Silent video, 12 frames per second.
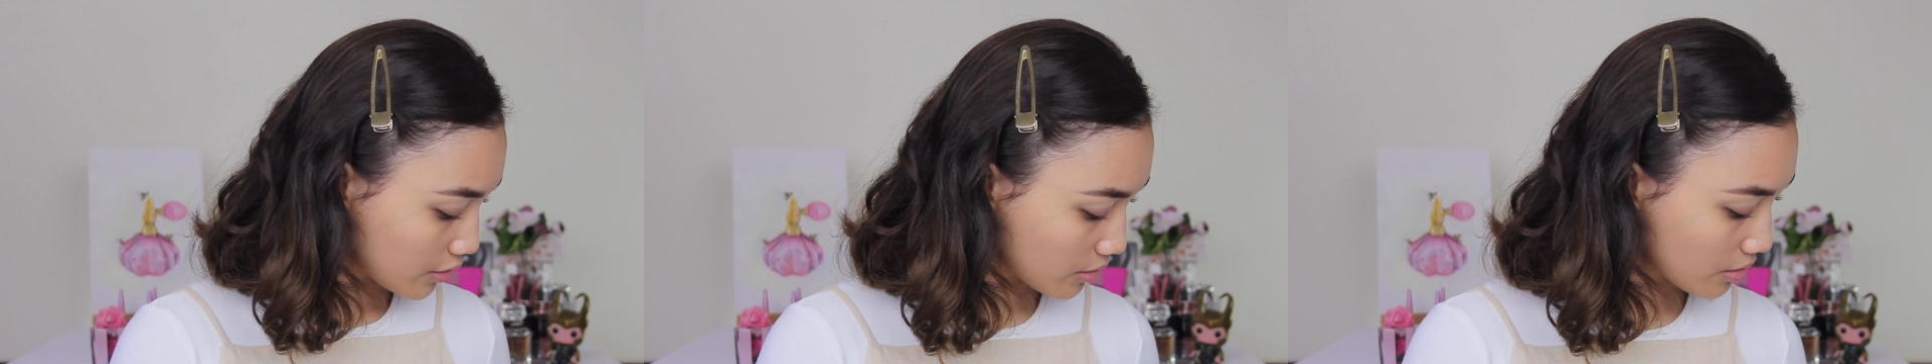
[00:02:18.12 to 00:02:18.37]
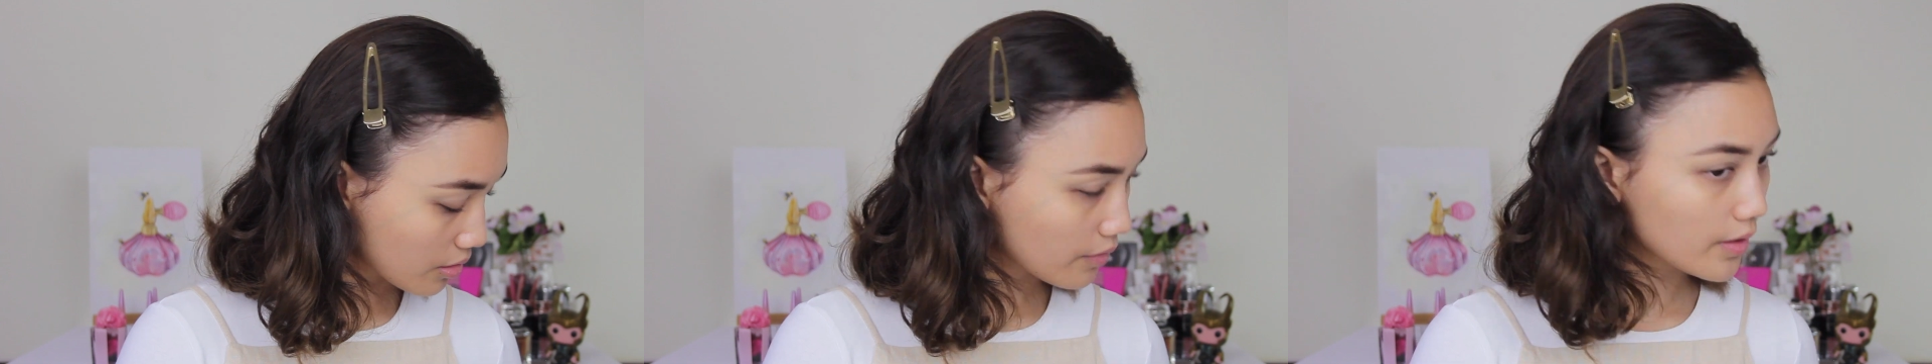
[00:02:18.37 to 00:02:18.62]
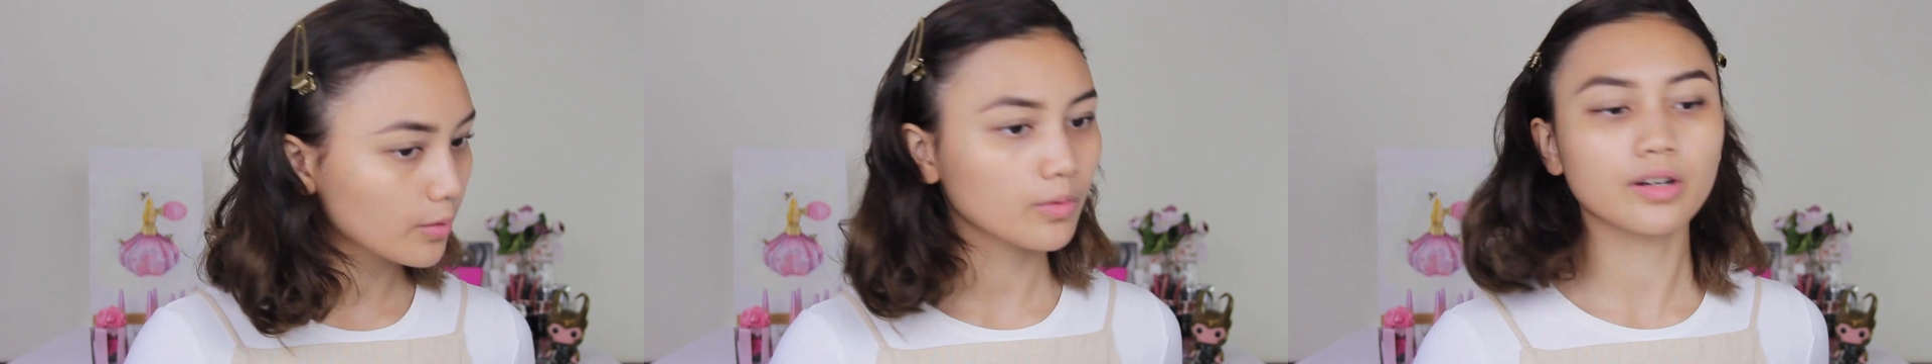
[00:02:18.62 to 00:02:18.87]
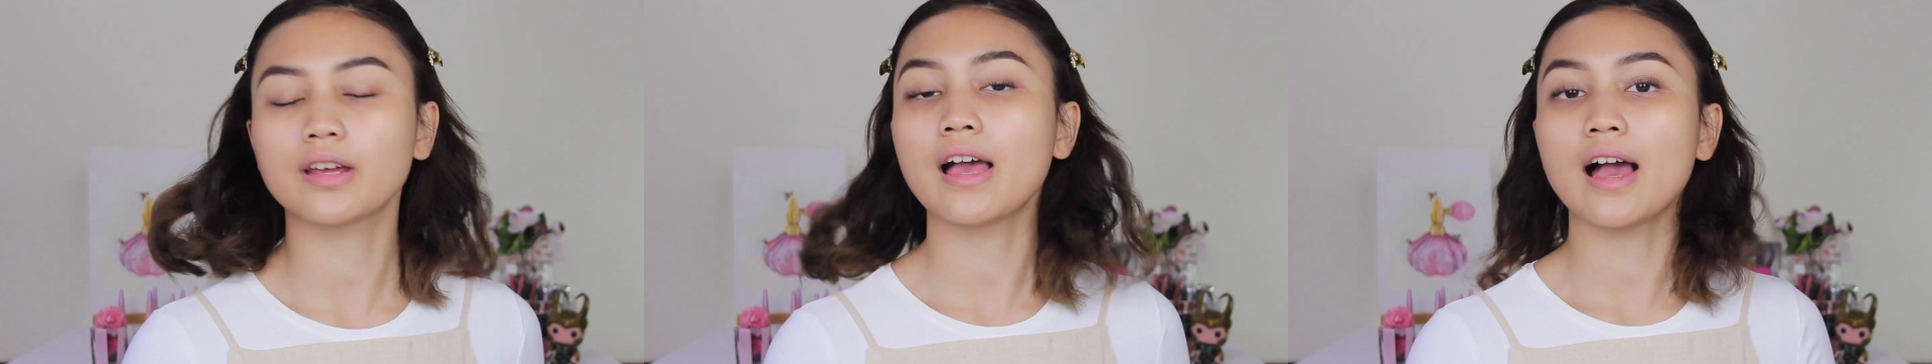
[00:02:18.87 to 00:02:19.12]
Don't know if I
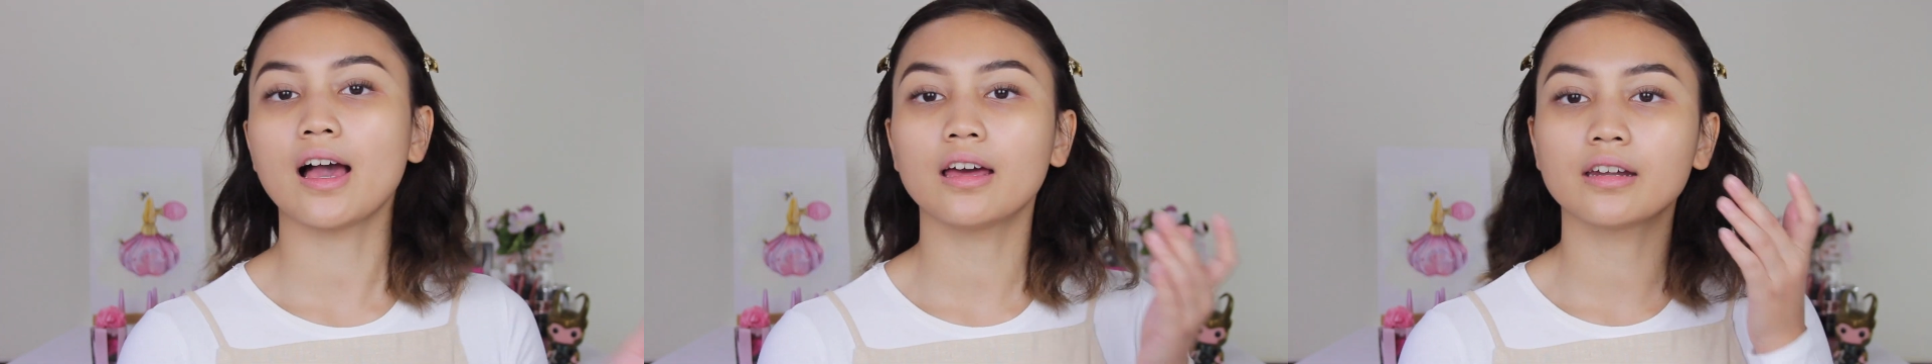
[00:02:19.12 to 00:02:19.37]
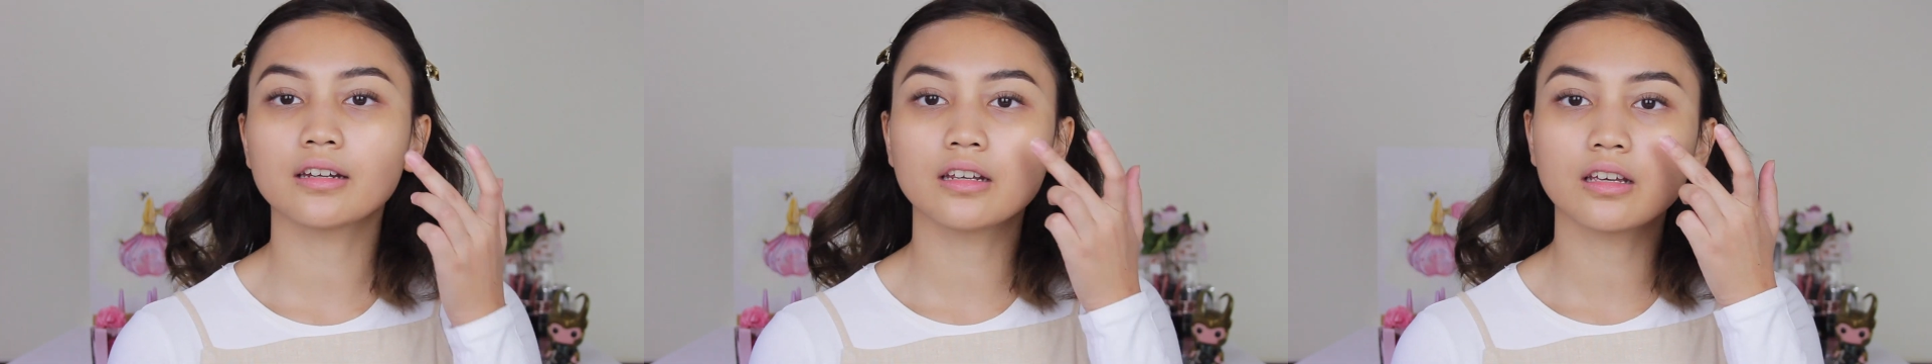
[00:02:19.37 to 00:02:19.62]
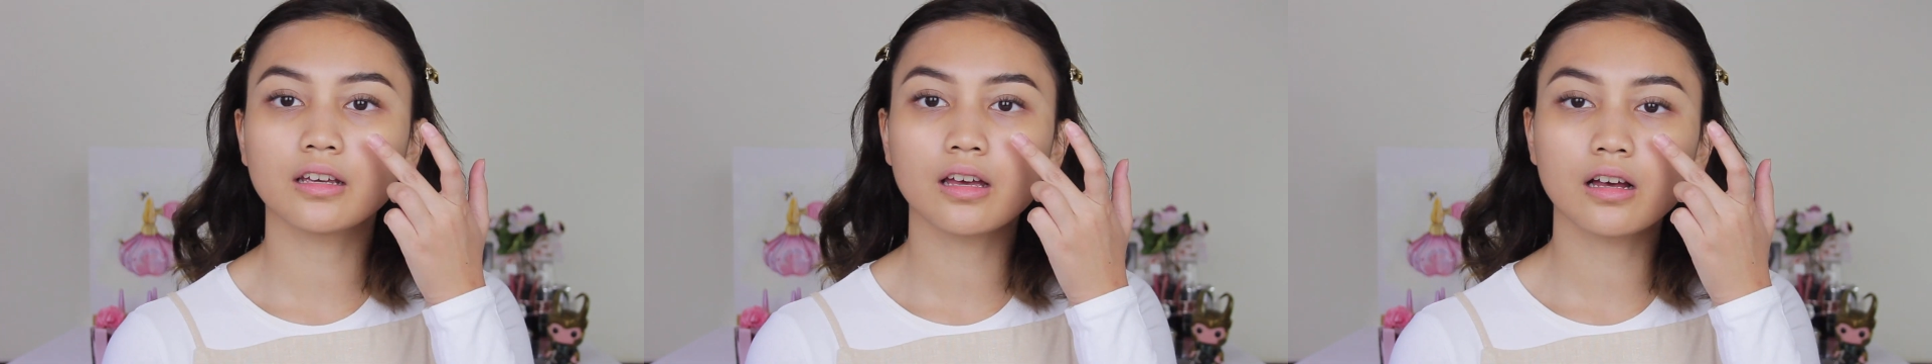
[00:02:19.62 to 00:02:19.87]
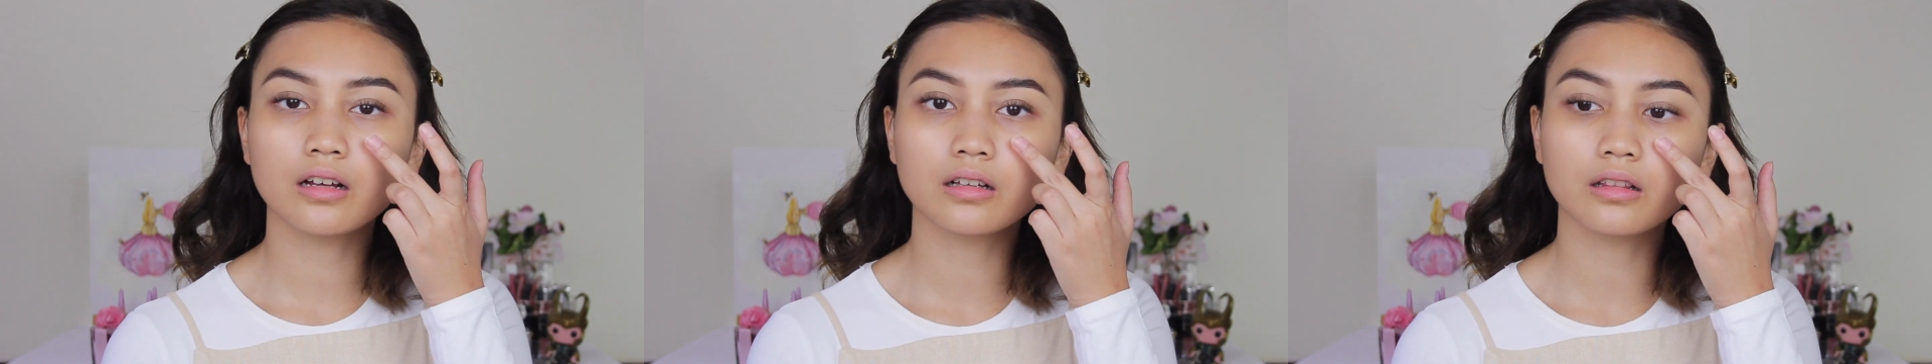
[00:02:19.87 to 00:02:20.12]
wanna add
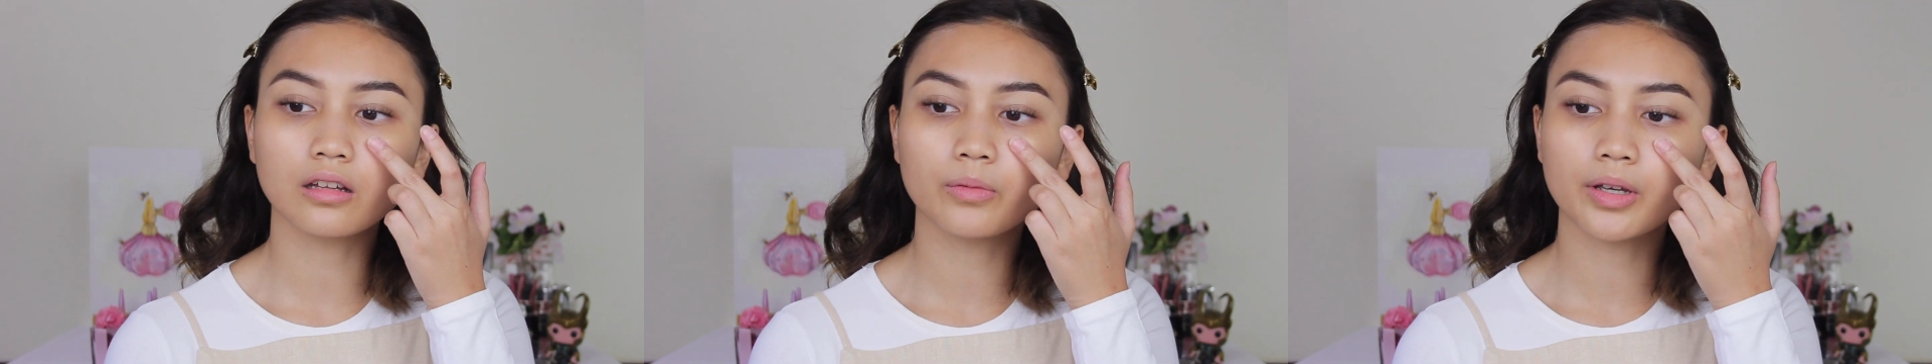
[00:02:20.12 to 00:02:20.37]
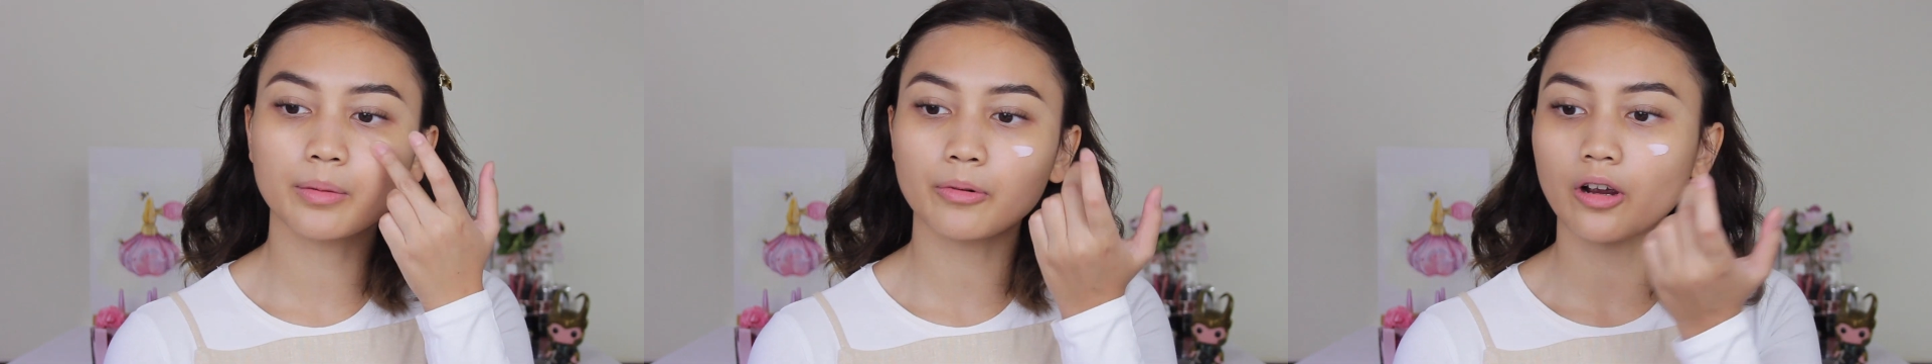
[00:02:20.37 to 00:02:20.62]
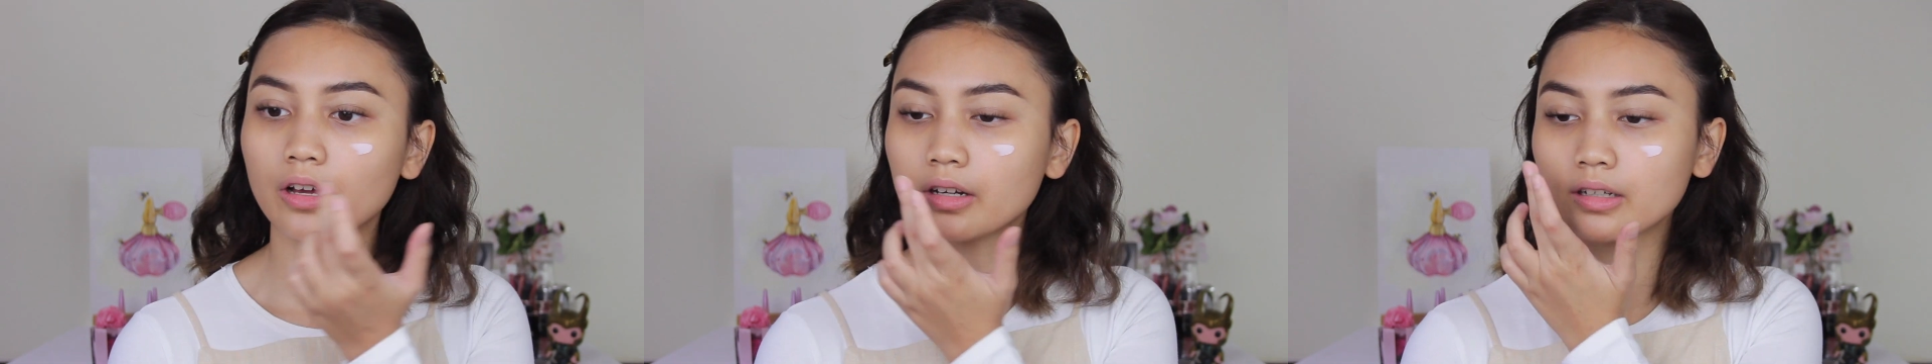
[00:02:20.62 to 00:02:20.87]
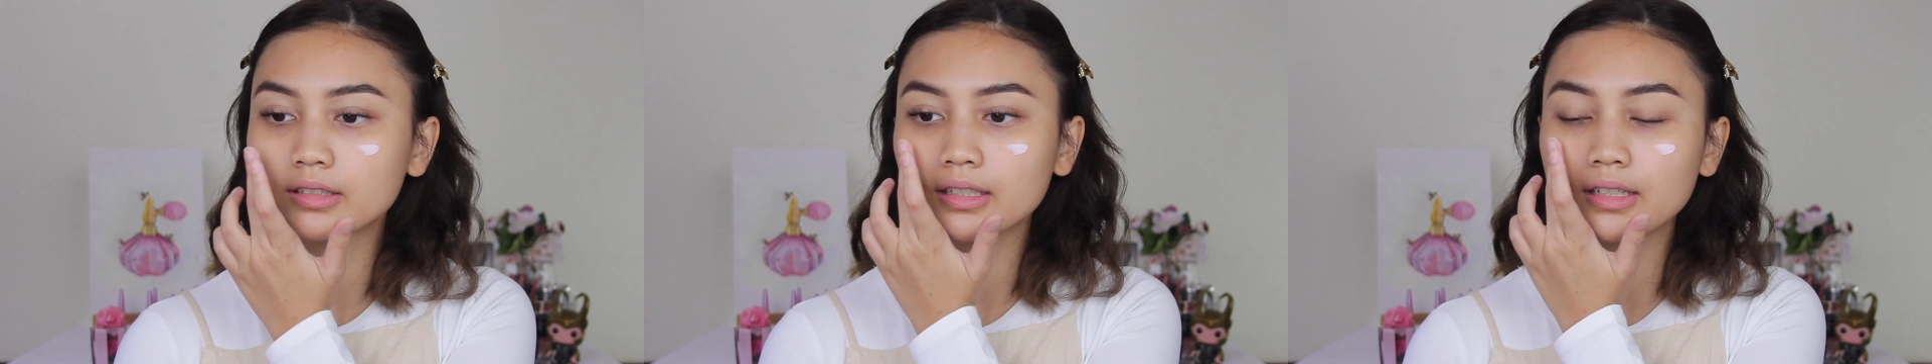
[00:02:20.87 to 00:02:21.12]
any glowing products.